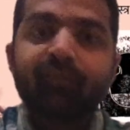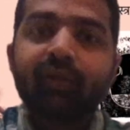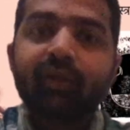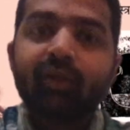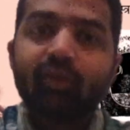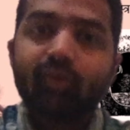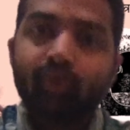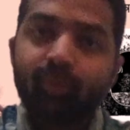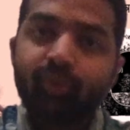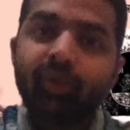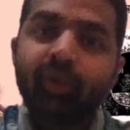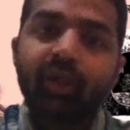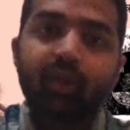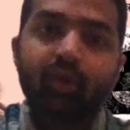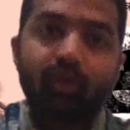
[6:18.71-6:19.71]
I hope
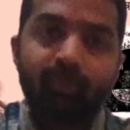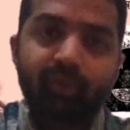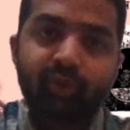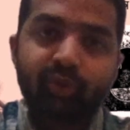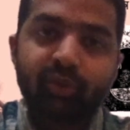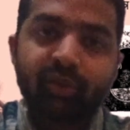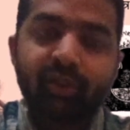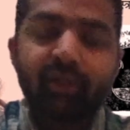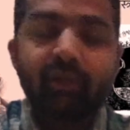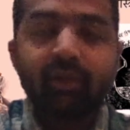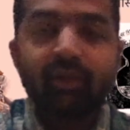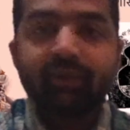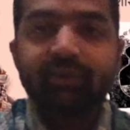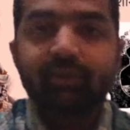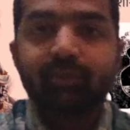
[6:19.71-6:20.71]
you had an opportunity to
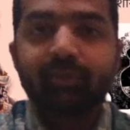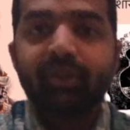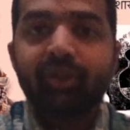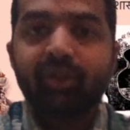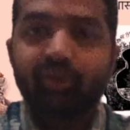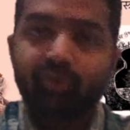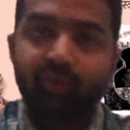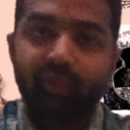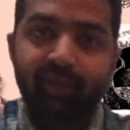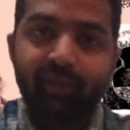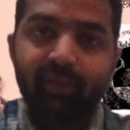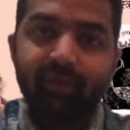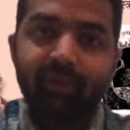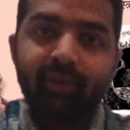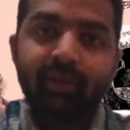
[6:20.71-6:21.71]
learn something new today.
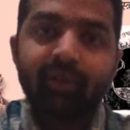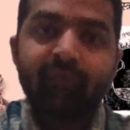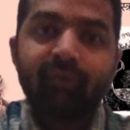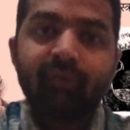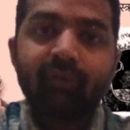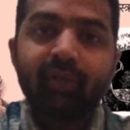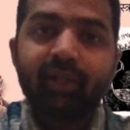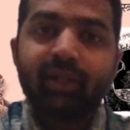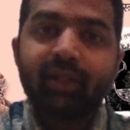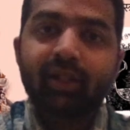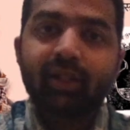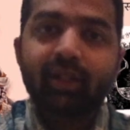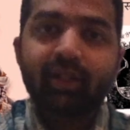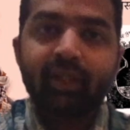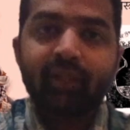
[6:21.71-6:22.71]
We will
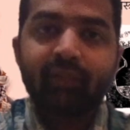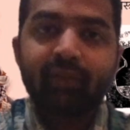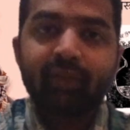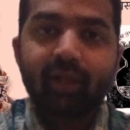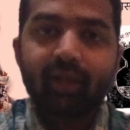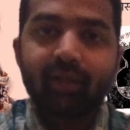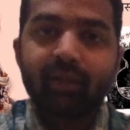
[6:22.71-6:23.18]
reconnect again with another